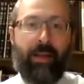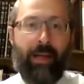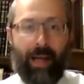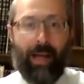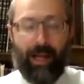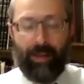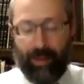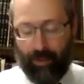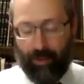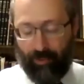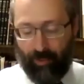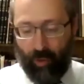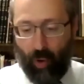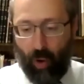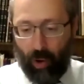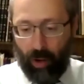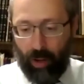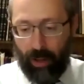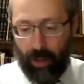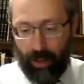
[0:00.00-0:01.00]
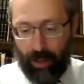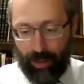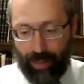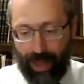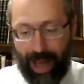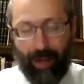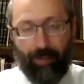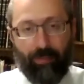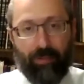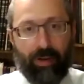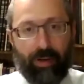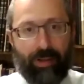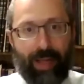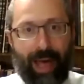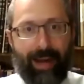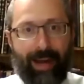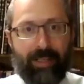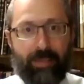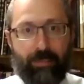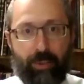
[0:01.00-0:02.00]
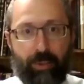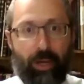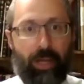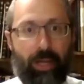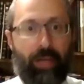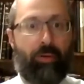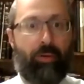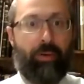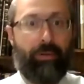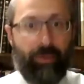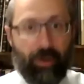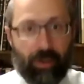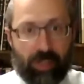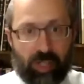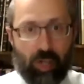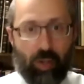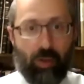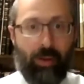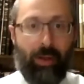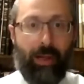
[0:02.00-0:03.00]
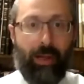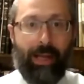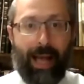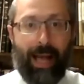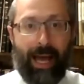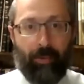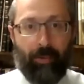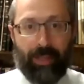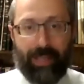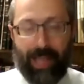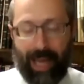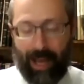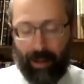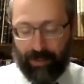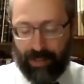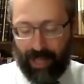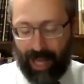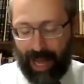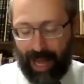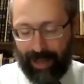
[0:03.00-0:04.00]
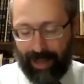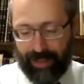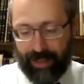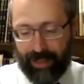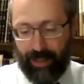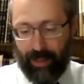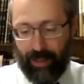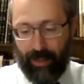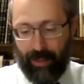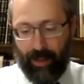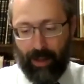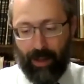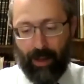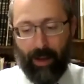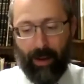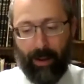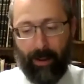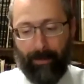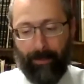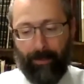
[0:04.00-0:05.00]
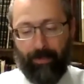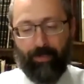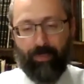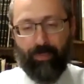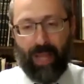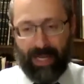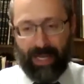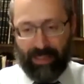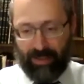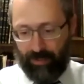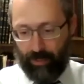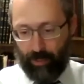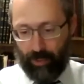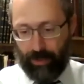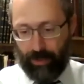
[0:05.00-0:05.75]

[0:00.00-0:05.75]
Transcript: and therefore that is pretty universal, and it would count as food.